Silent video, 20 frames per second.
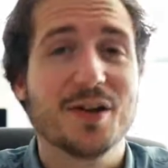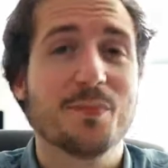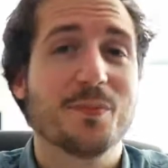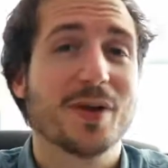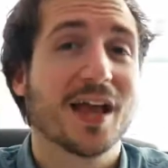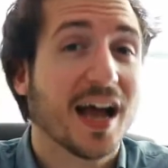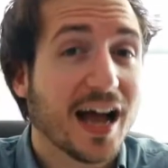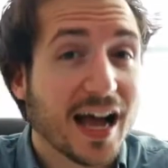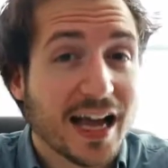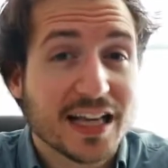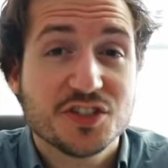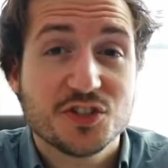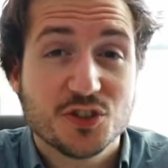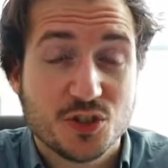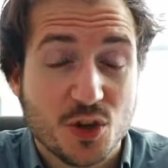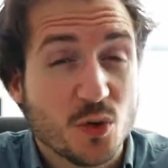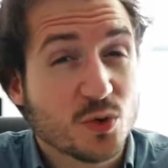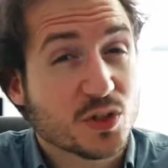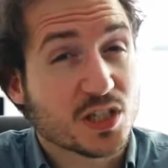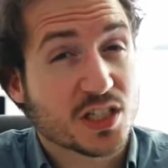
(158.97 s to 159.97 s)
My eyes
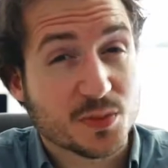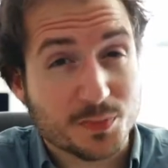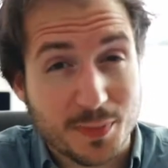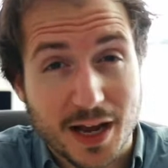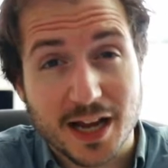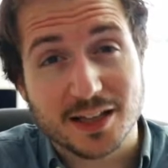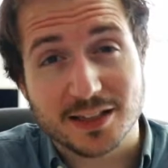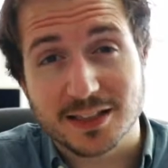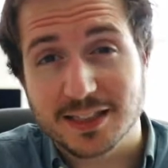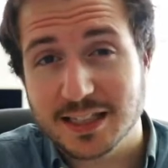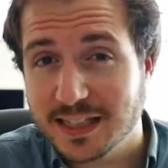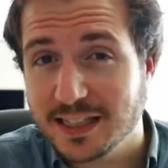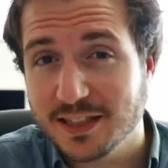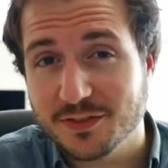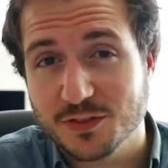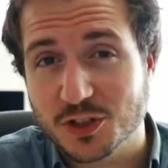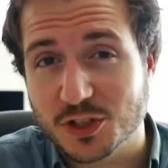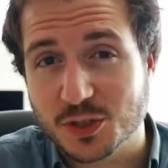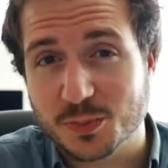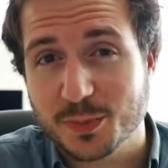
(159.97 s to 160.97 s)
don't smile in any
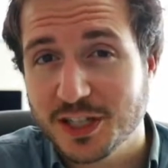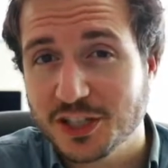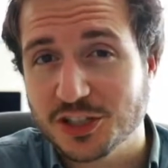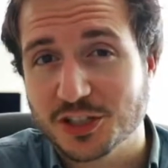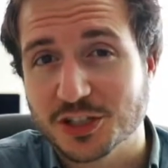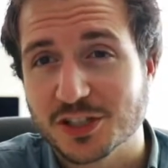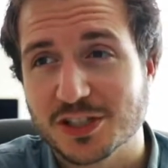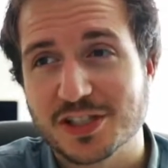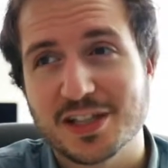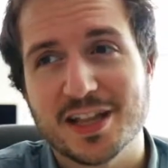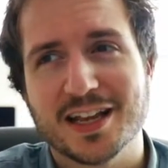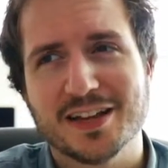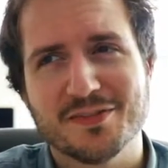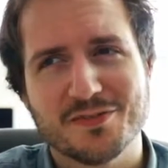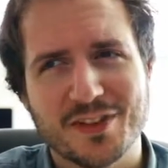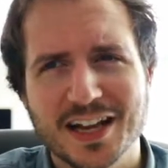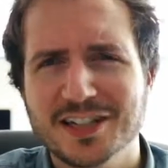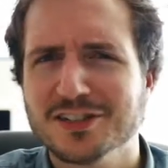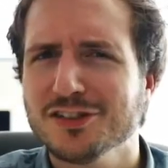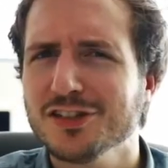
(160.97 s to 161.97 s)
of those pictures. They in
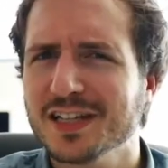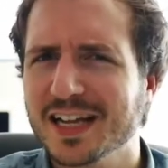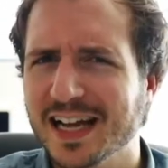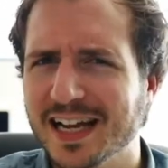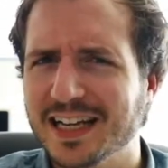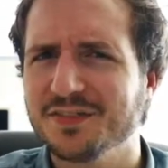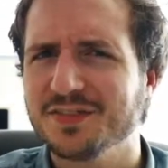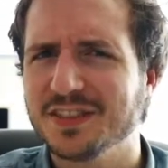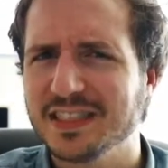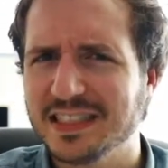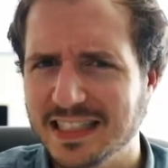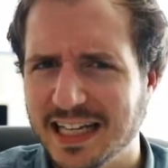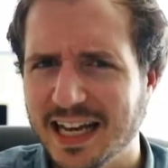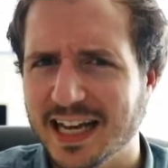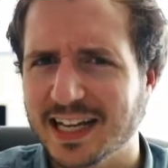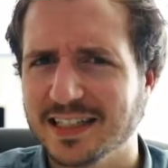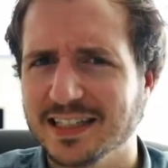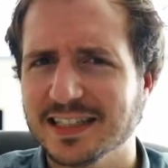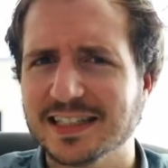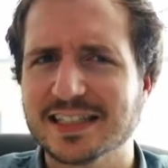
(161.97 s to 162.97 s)
fact look kind of
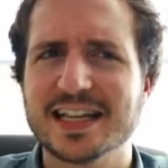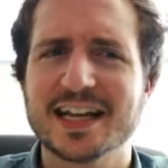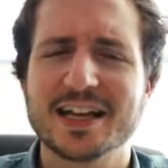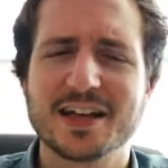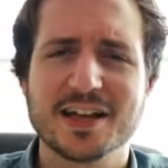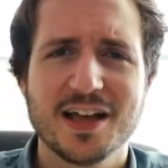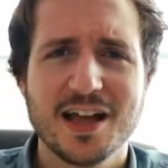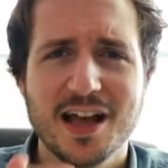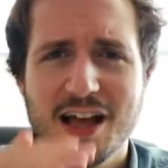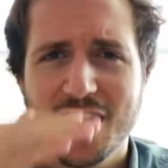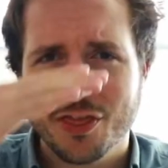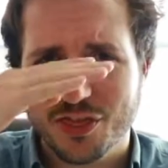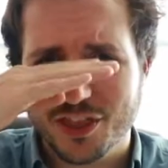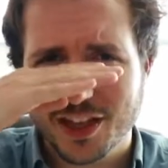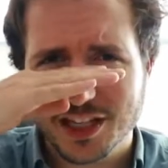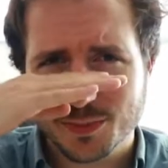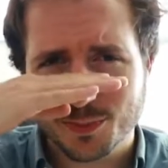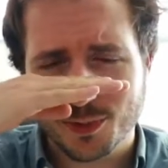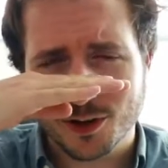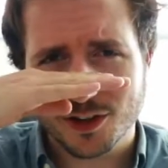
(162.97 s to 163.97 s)
dead. It's like
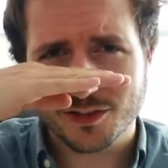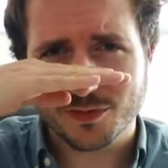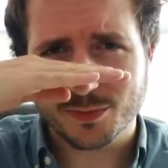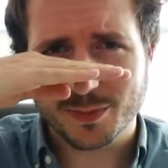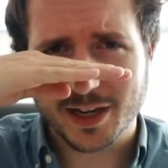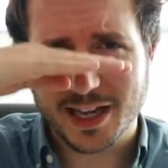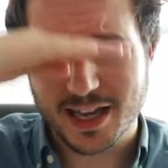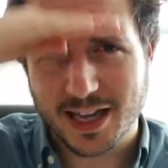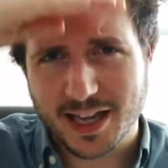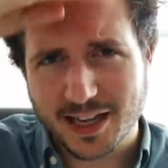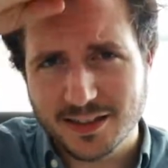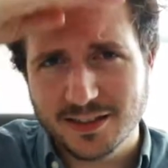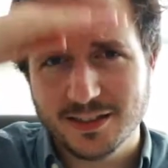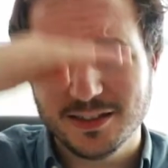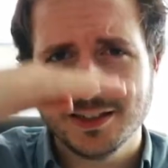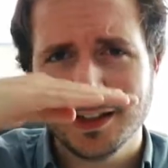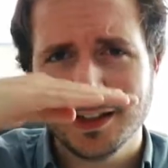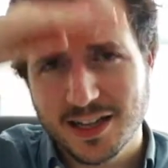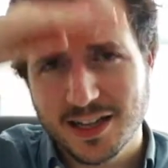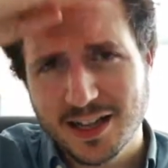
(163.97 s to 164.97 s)
this part of my head
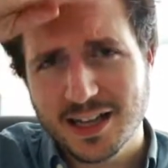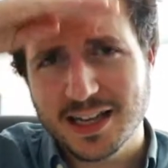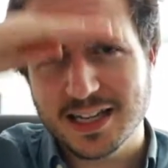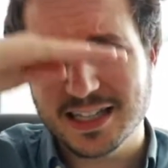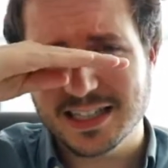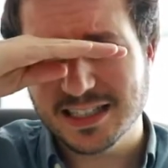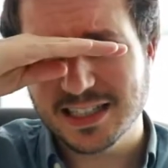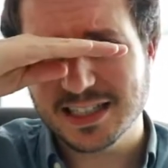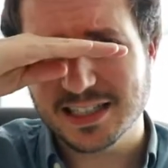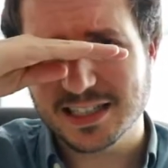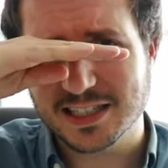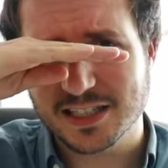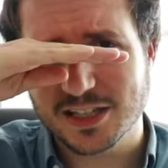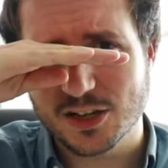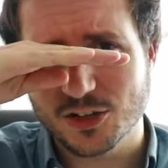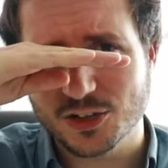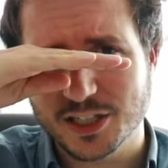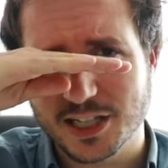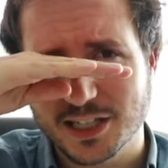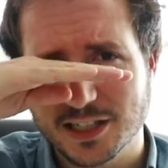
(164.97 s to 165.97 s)
is
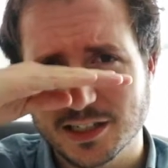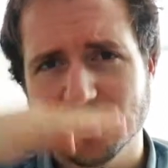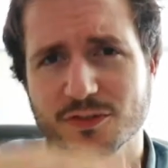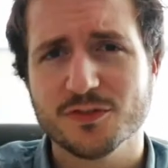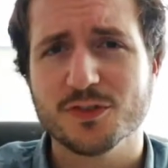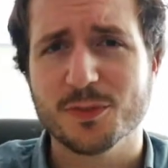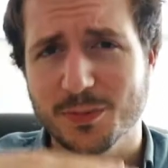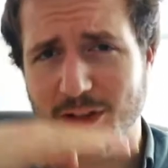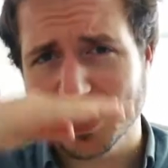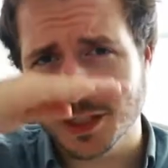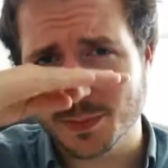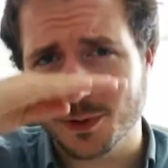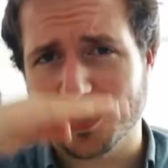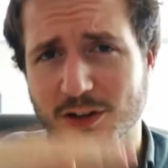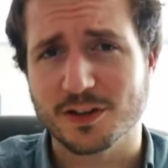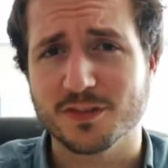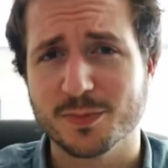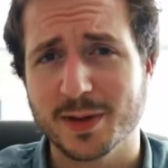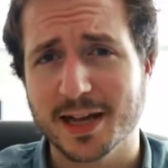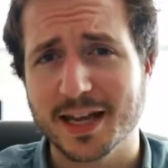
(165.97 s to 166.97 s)
disassociated from this
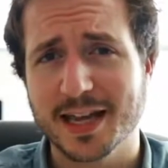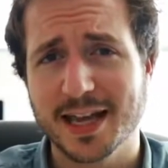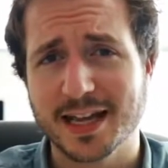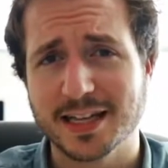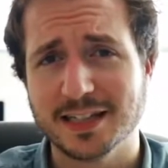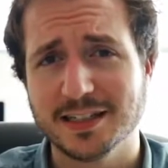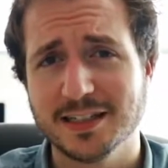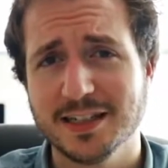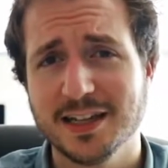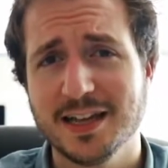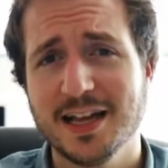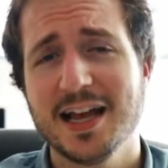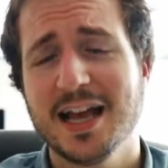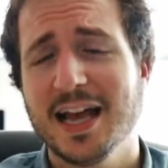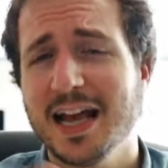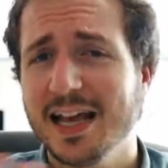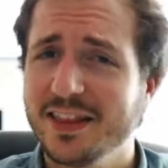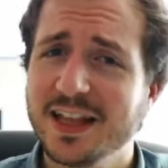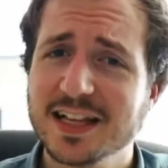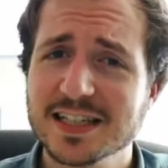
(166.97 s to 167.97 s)
part of my head.
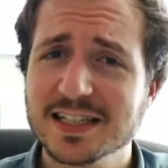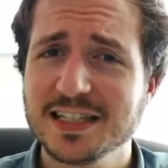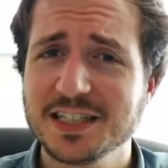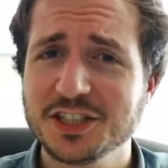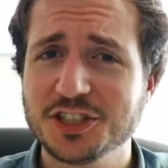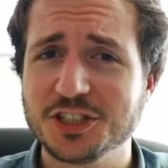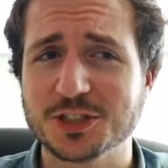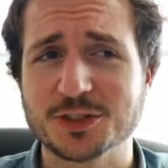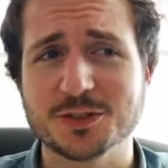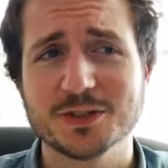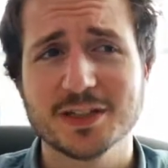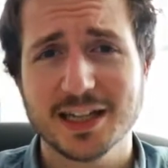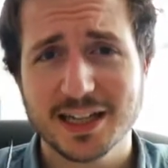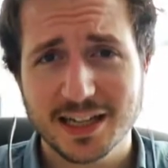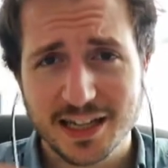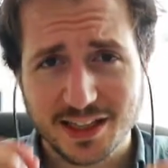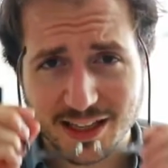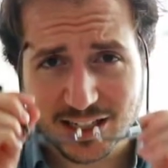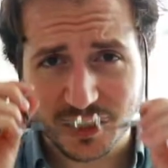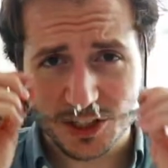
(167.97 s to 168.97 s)
And that's an issue.
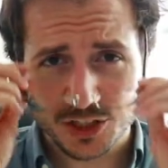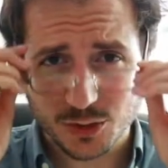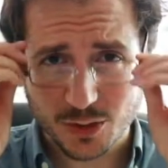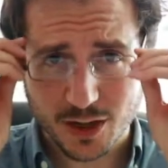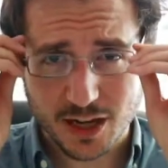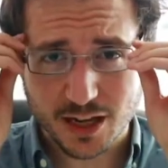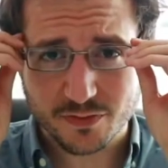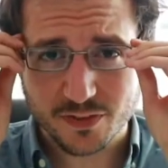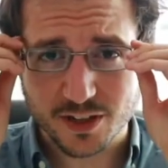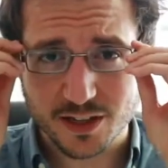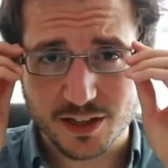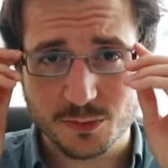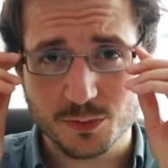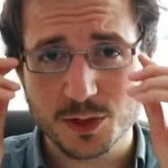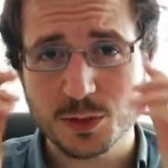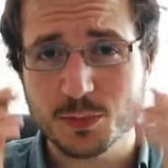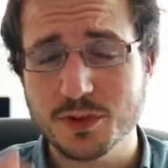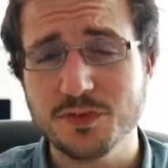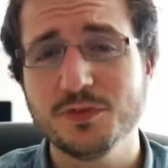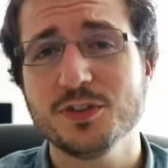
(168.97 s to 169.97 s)
And I think too often
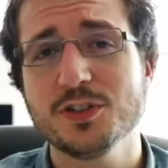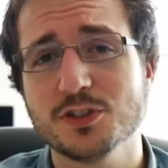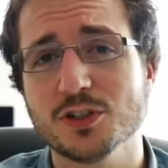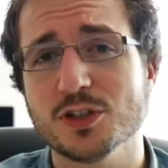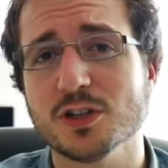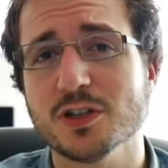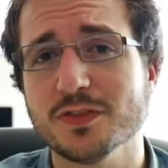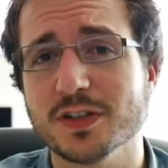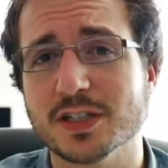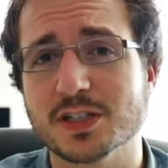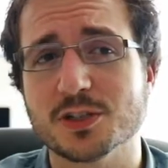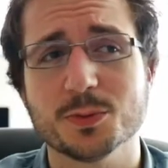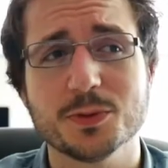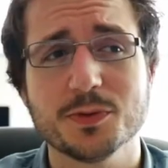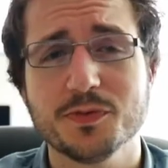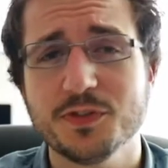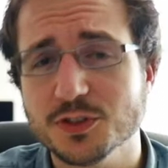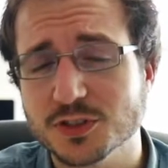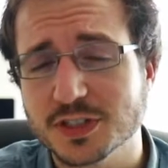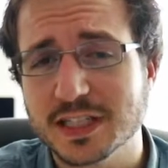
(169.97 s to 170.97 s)
when we feel nervous or
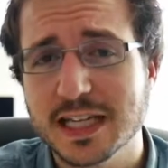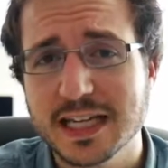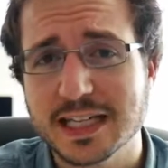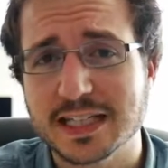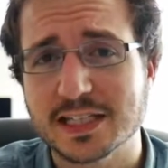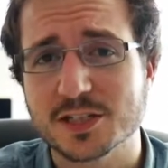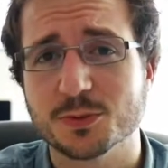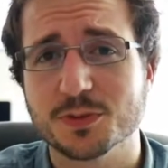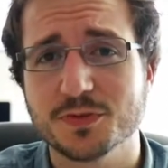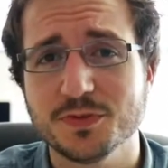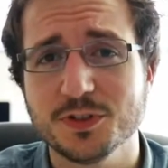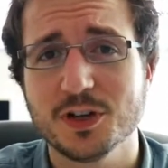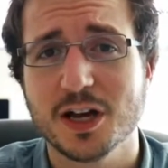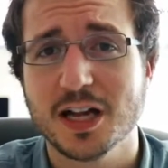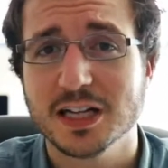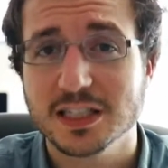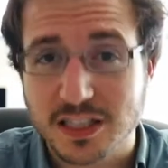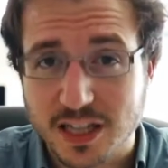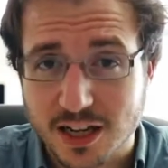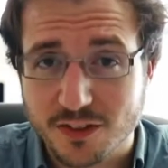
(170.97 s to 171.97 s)
we feel tense or we feel
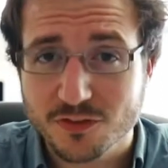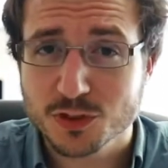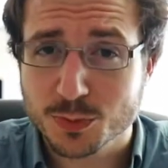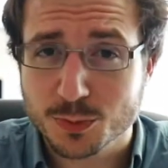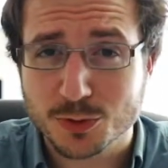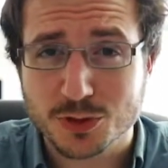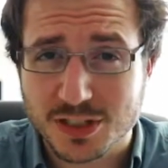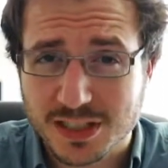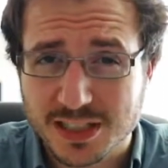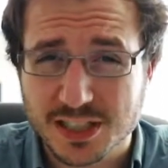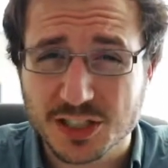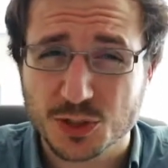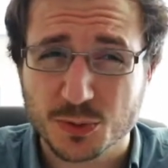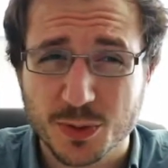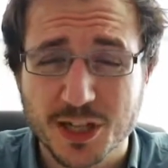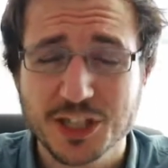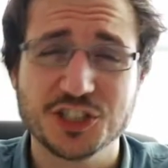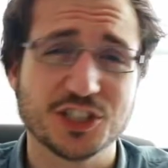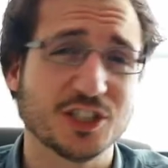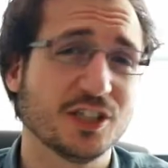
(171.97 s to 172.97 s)
uncomfortable in a
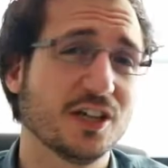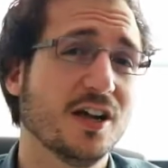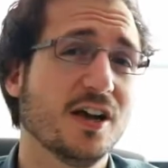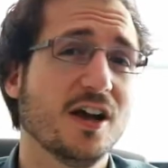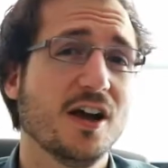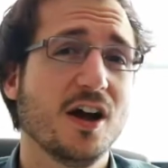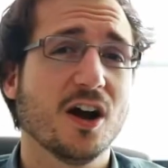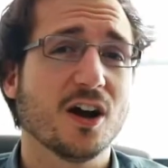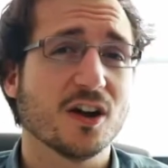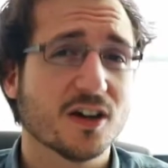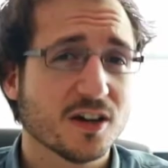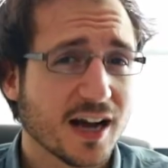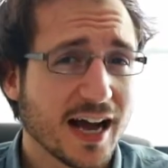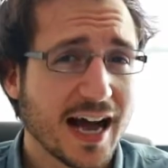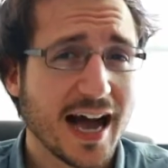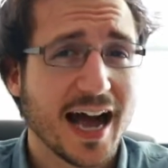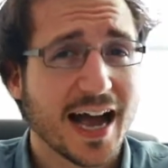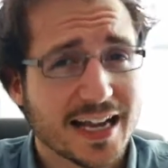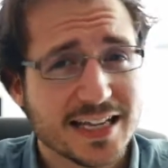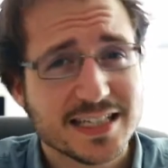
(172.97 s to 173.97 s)
situation, our
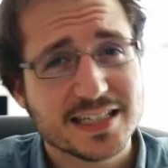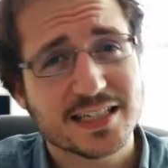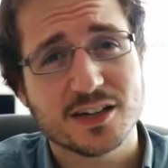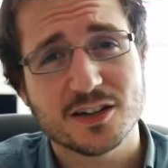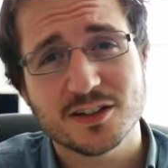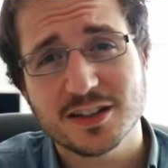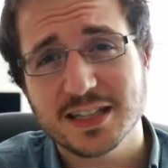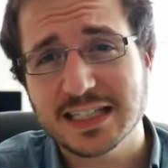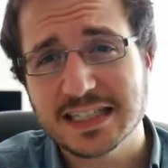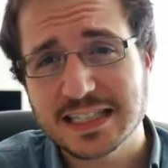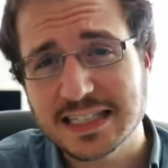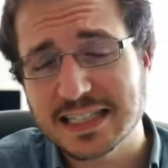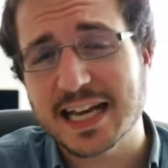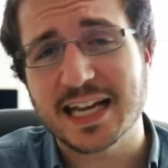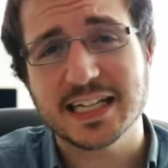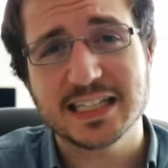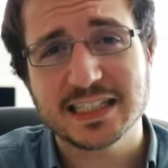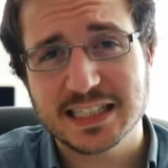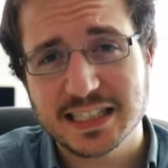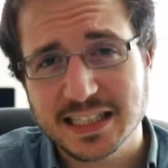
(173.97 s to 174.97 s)
eyes are the
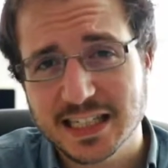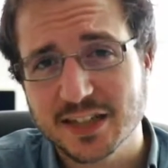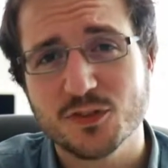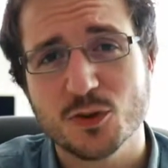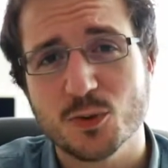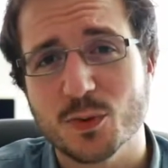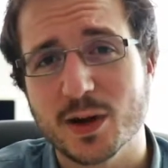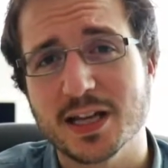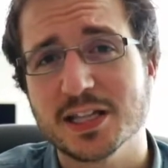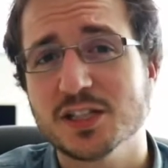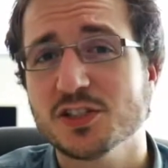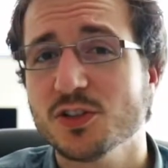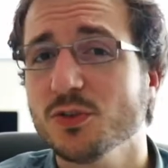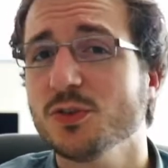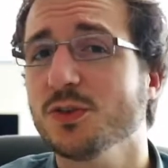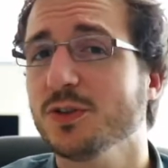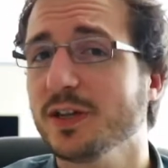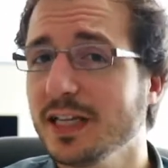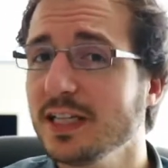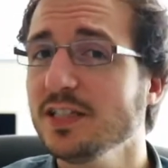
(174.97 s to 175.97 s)
dead giveaway. So
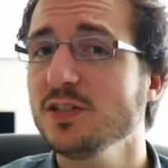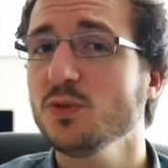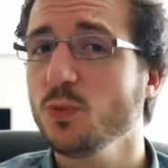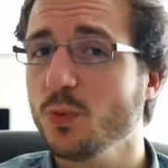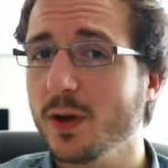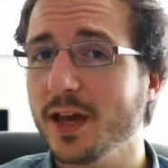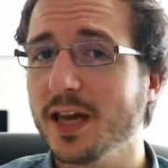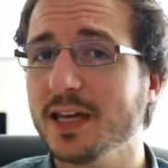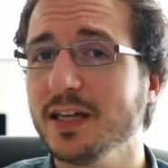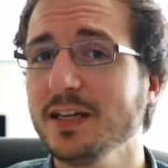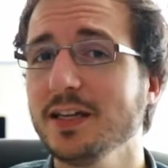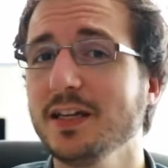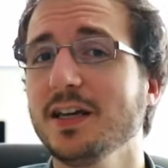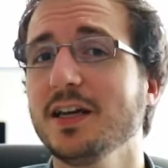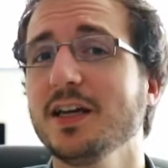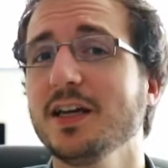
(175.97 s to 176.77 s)
there is a way